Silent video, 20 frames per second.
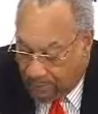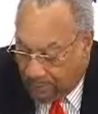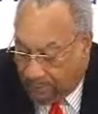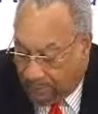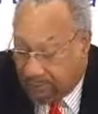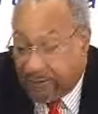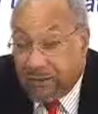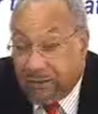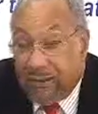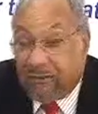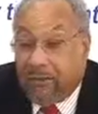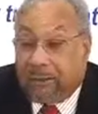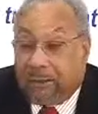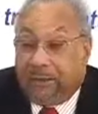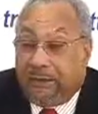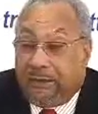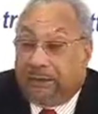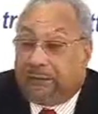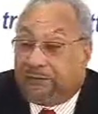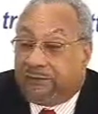A third
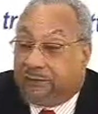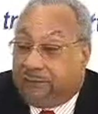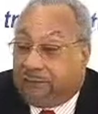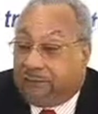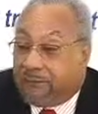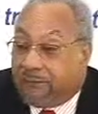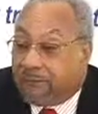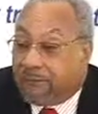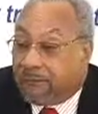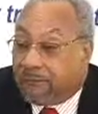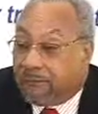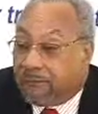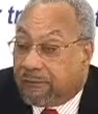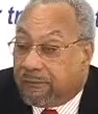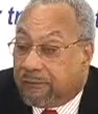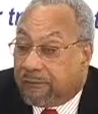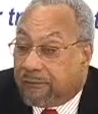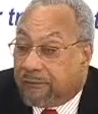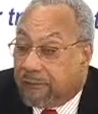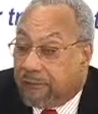obligation,
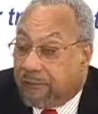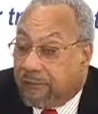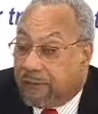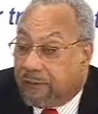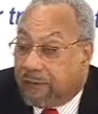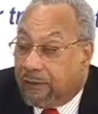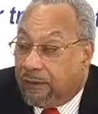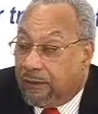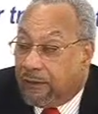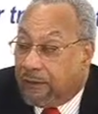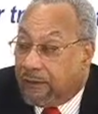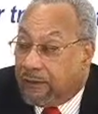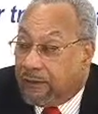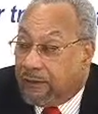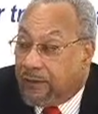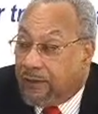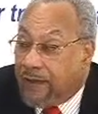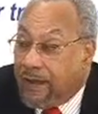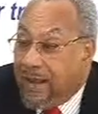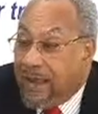
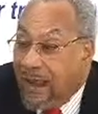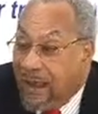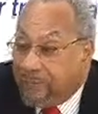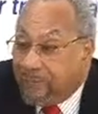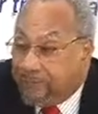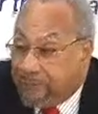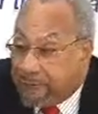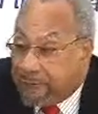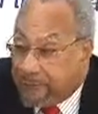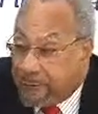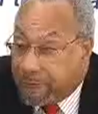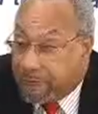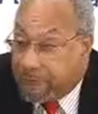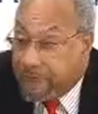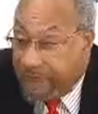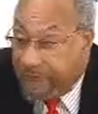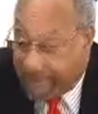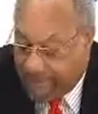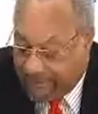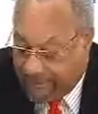they have to
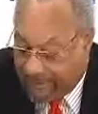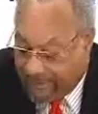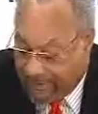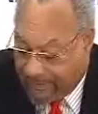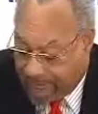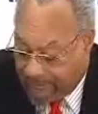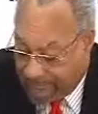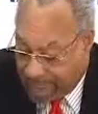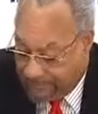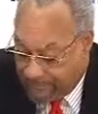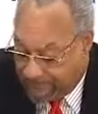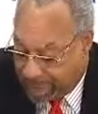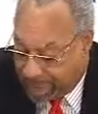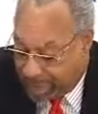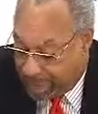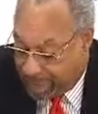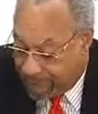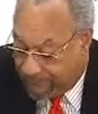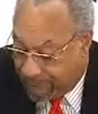provide the RNM